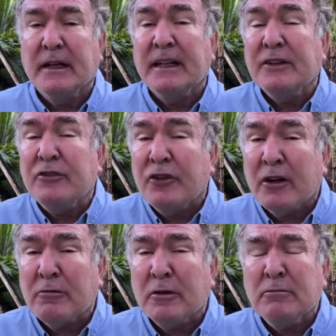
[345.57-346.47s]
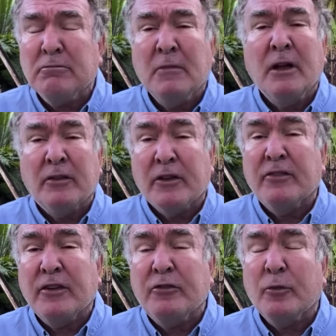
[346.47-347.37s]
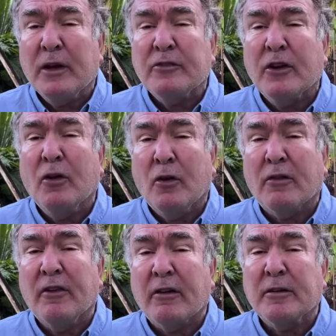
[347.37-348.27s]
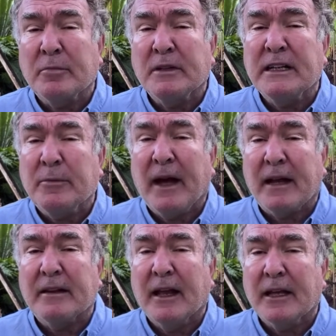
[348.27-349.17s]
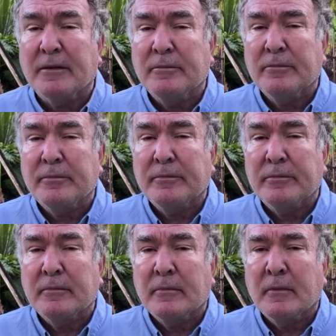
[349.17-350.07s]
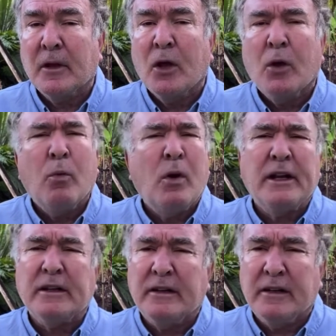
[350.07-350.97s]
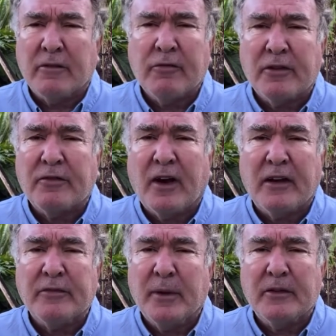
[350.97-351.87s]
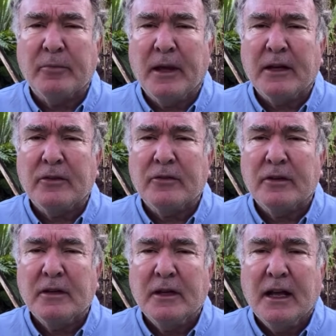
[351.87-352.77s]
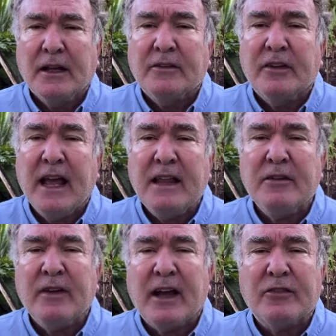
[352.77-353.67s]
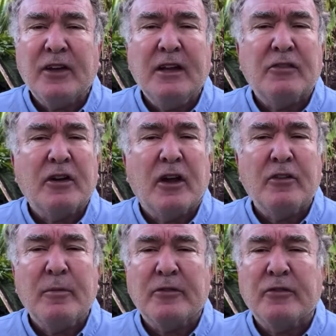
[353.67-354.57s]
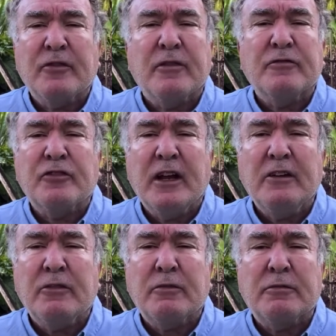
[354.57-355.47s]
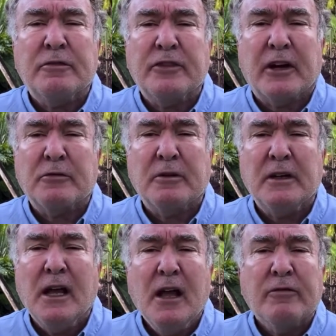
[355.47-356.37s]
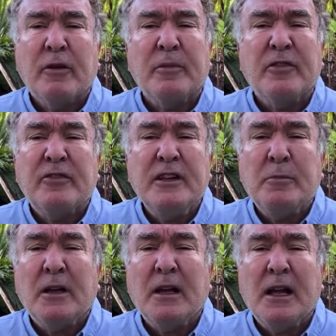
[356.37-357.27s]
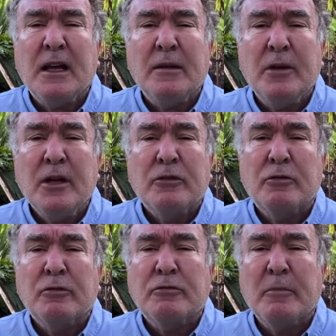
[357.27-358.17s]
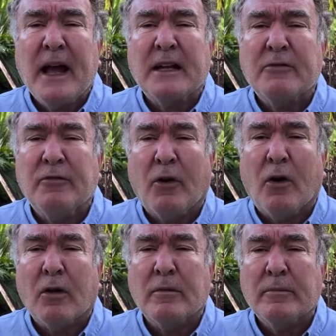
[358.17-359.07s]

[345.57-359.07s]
In general, the situation looked very bleak back then. What a difference 5 months makes. Today, the vaccines and other measures have changed the trajectory from a steep climb to a dramatic fall.